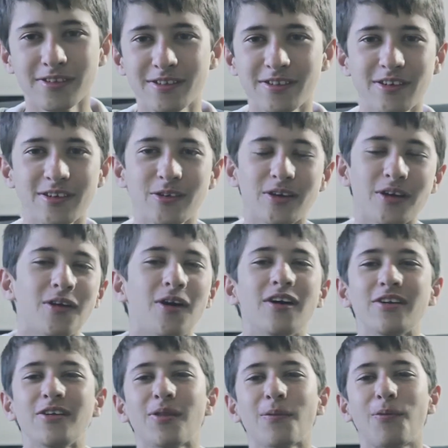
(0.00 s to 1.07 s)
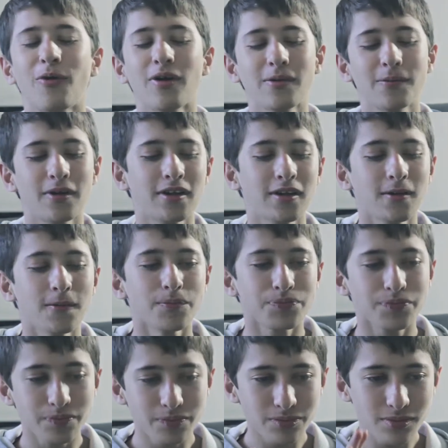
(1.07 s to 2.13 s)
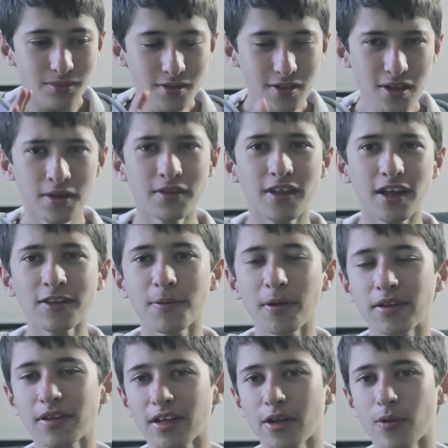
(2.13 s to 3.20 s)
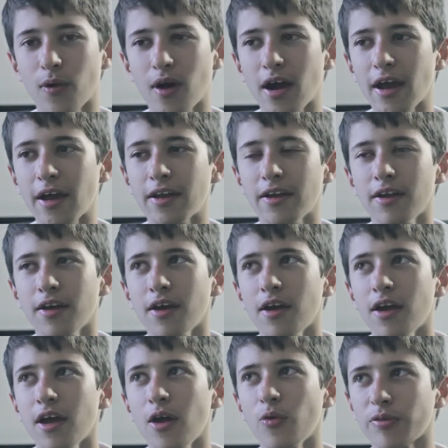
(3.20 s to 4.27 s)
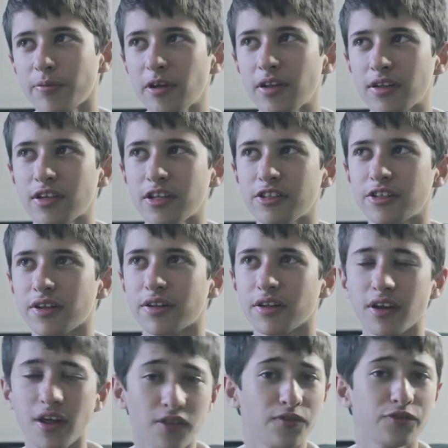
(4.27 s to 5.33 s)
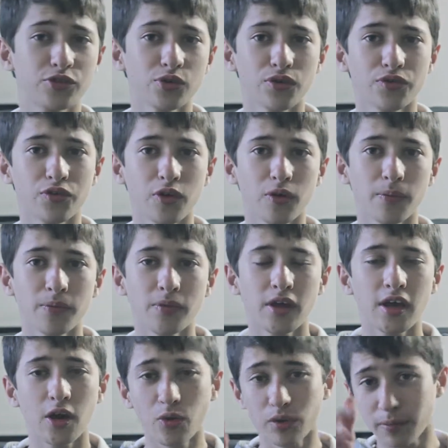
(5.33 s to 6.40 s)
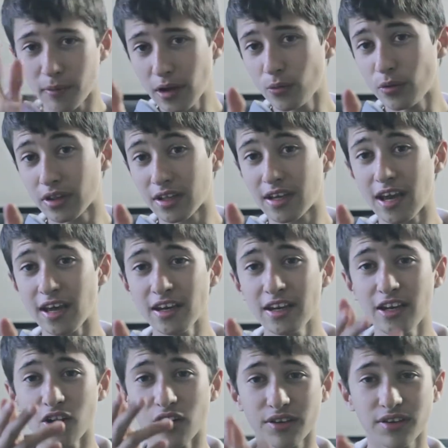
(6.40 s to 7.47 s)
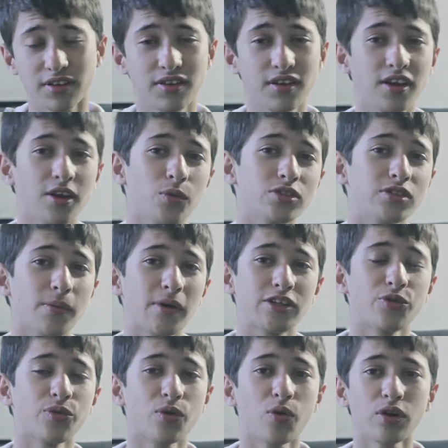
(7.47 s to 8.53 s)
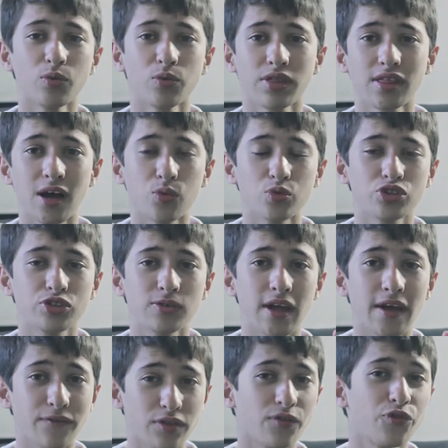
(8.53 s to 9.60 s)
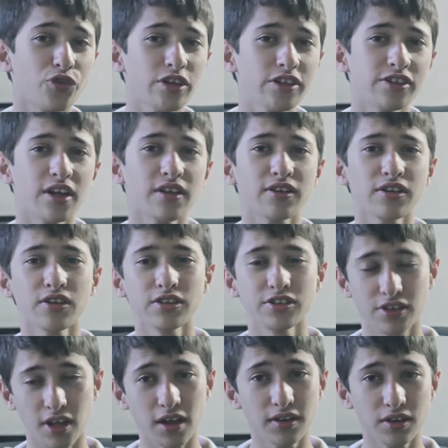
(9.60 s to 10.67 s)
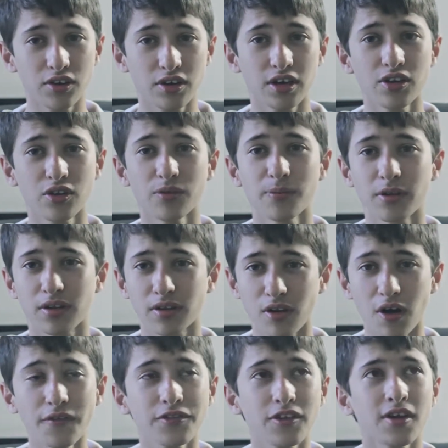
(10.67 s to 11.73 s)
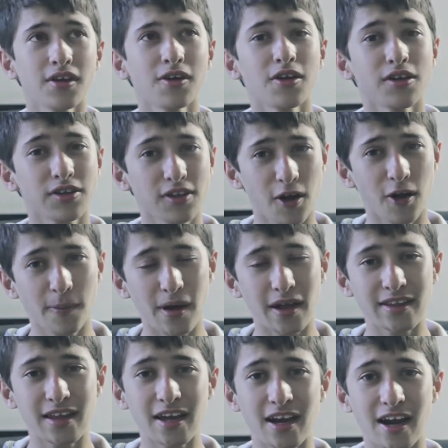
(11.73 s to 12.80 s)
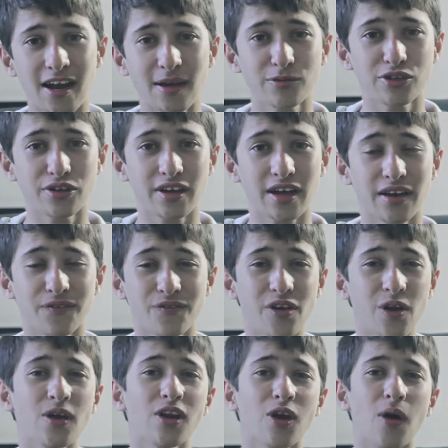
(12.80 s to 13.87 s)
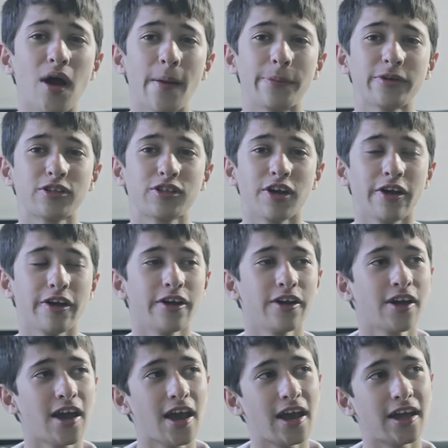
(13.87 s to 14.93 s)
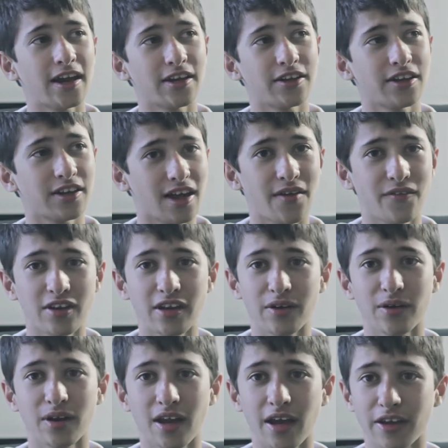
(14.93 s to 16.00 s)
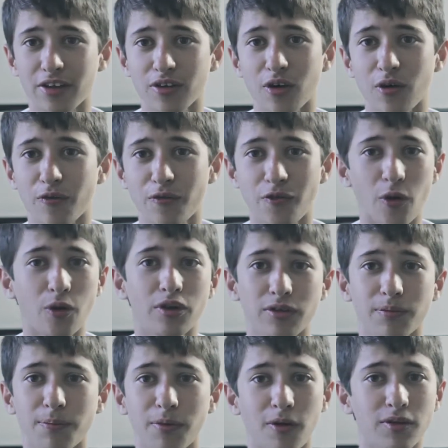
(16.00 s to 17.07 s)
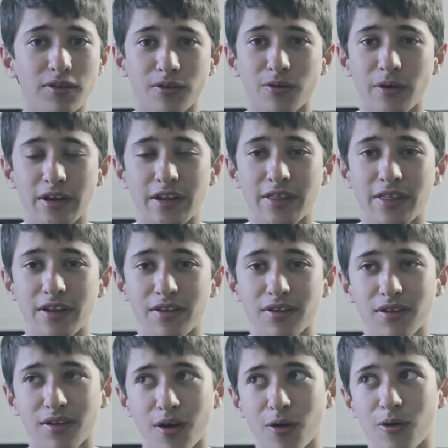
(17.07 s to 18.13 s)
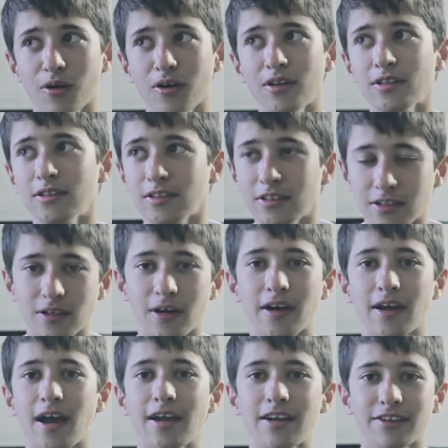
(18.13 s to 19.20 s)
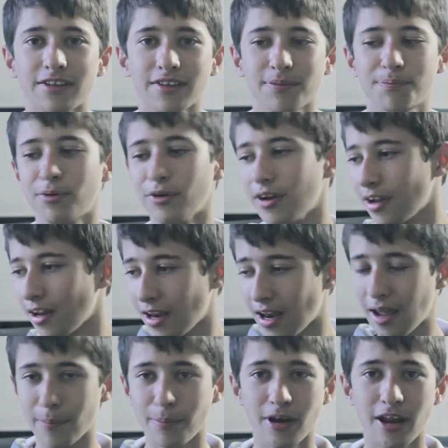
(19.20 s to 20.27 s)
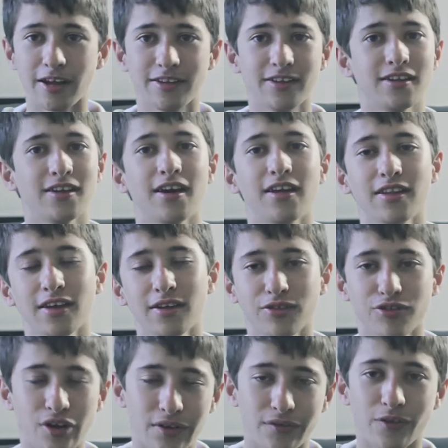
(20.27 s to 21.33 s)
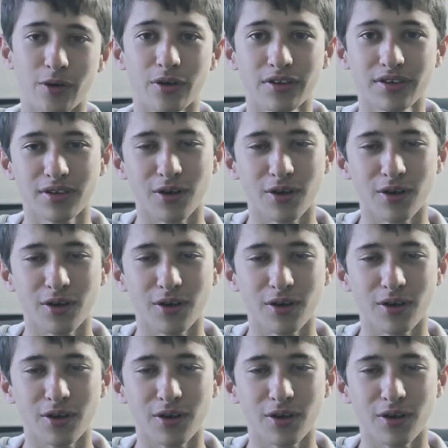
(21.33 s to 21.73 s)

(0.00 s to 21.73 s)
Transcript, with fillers: Yeah, you can argue the point, but that's basically why. And it was basically just another short film. It was made with the Canon EOS 60D, which I'm actually recording with now. Which, if the footage does does look a little bit soft, sorry about that. I am shooting at a very low aperture and I didn't have any like you know focused person or anything. So, you know, I kind of just put a lamplight here and then try to focus.